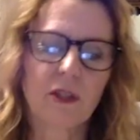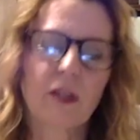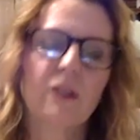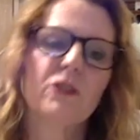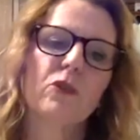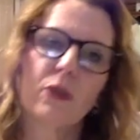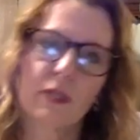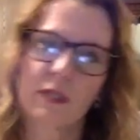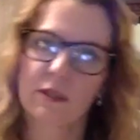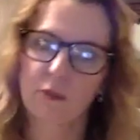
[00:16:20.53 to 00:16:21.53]
the door
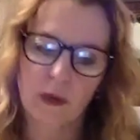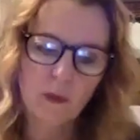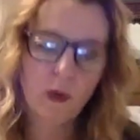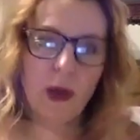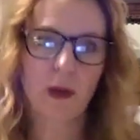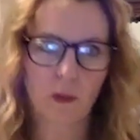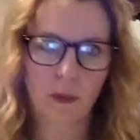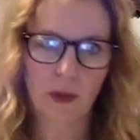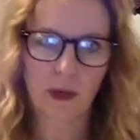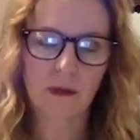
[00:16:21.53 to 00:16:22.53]
is swung wide
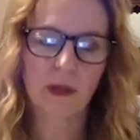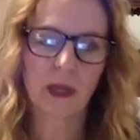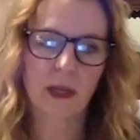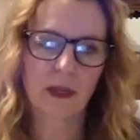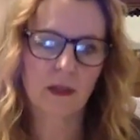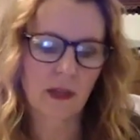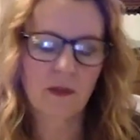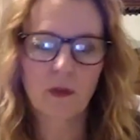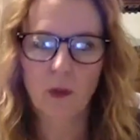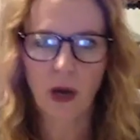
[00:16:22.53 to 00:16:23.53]
open, and
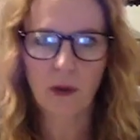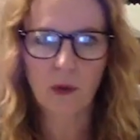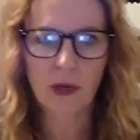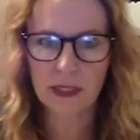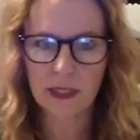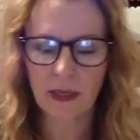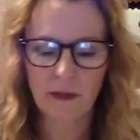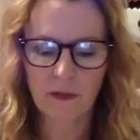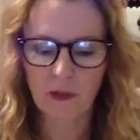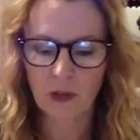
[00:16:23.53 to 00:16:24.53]
even where I work at
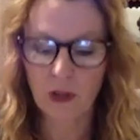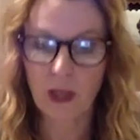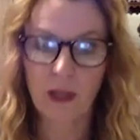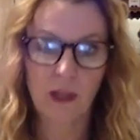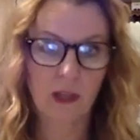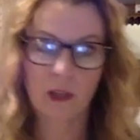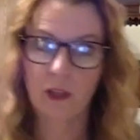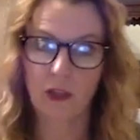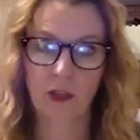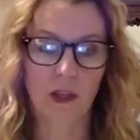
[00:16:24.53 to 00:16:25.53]
Sanford, they're like,
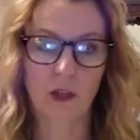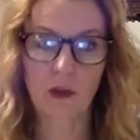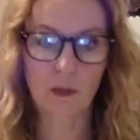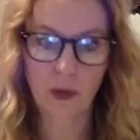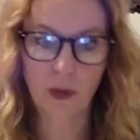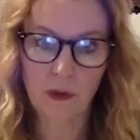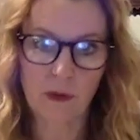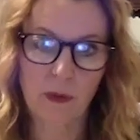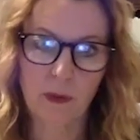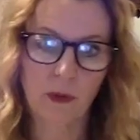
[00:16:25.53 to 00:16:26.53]
you can pray
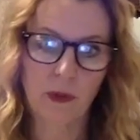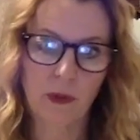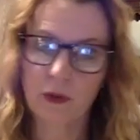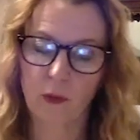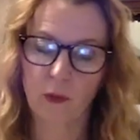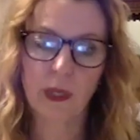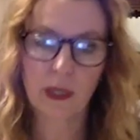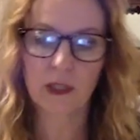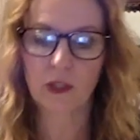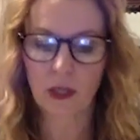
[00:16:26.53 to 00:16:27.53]
with people, and we
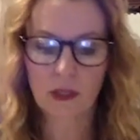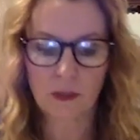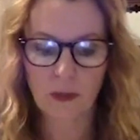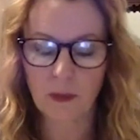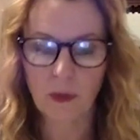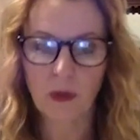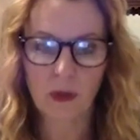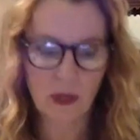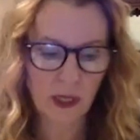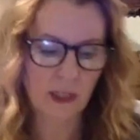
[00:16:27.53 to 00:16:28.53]
can talk to people
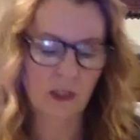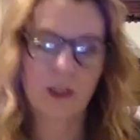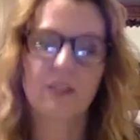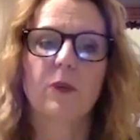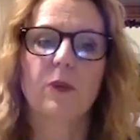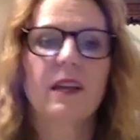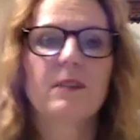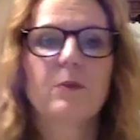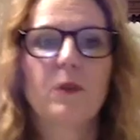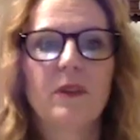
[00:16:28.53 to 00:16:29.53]
as long as we
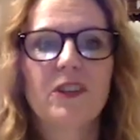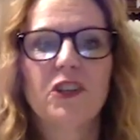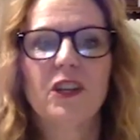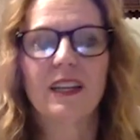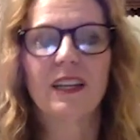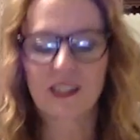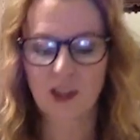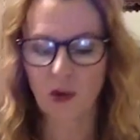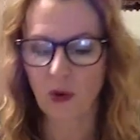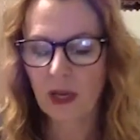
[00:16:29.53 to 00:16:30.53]
ask permission. And so